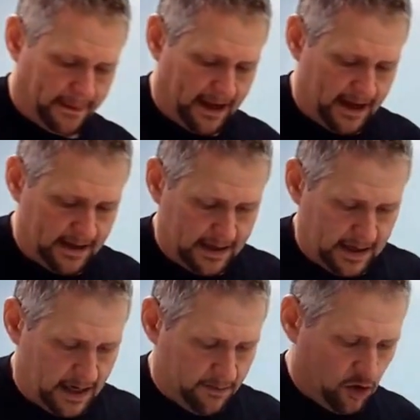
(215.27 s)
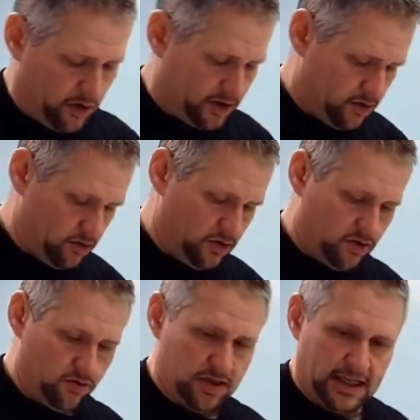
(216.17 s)
And then I'm going to
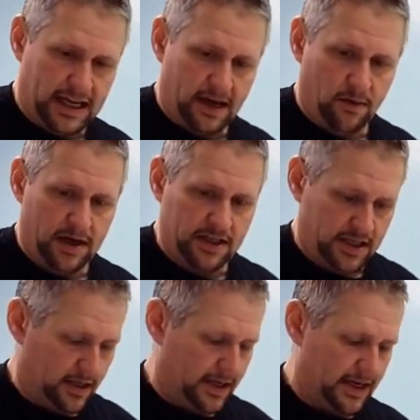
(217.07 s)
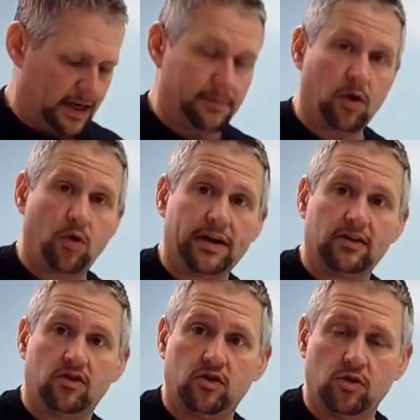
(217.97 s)
use the KY jelly, and I'm going
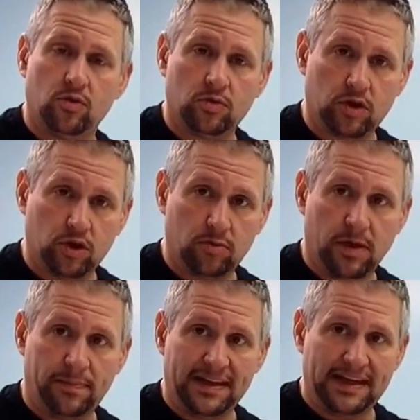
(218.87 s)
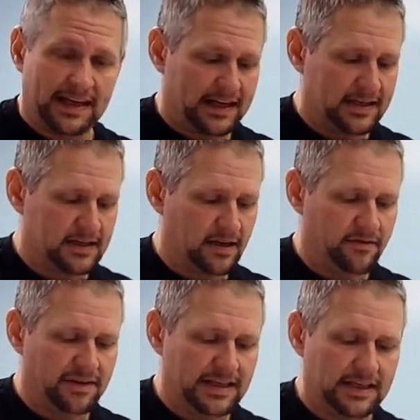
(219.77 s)
to lube up the end of
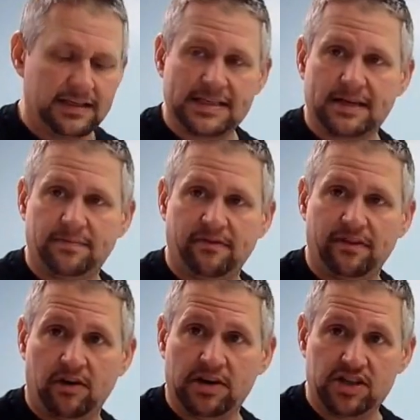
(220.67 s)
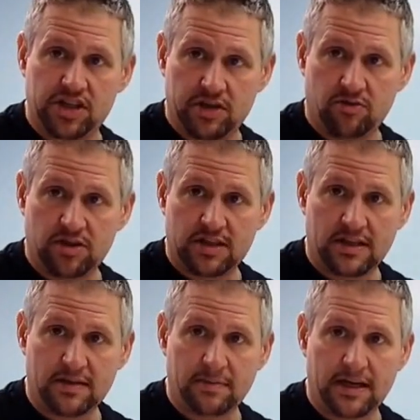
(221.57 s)
the tip very
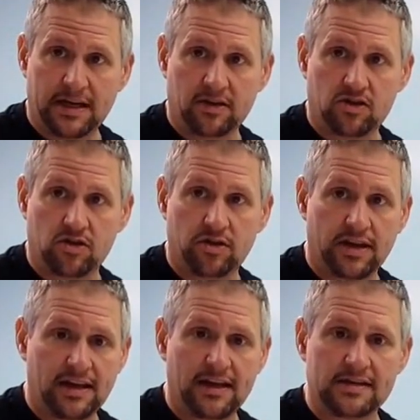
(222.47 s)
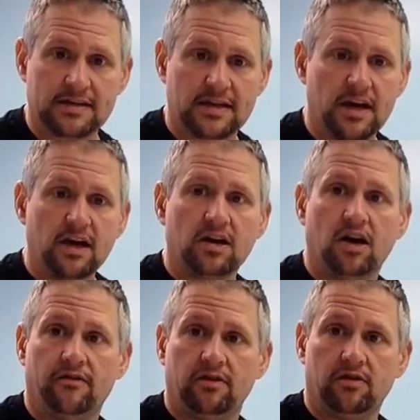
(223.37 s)
generously, making sure that it is
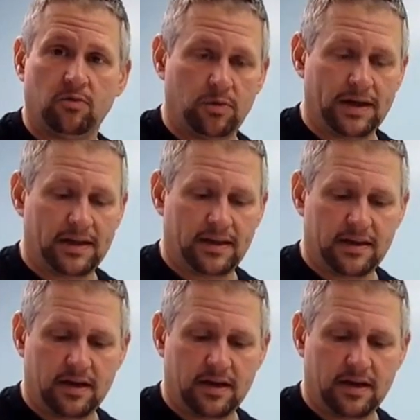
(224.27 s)
covered with